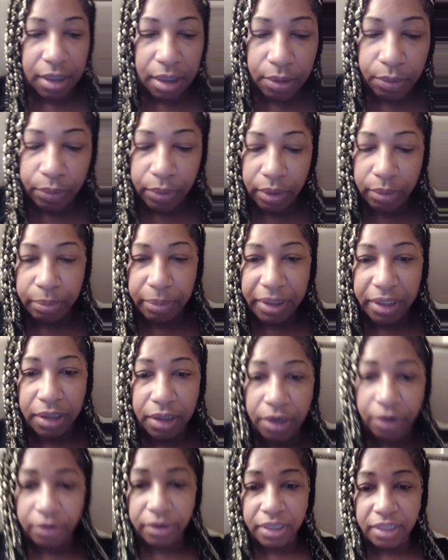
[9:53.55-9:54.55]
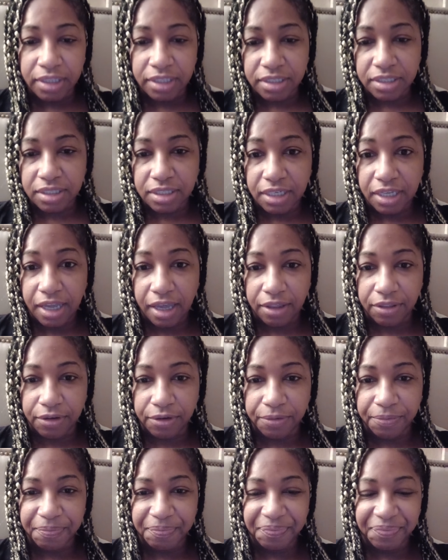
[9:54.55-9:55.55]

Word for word: we'll be learning this together.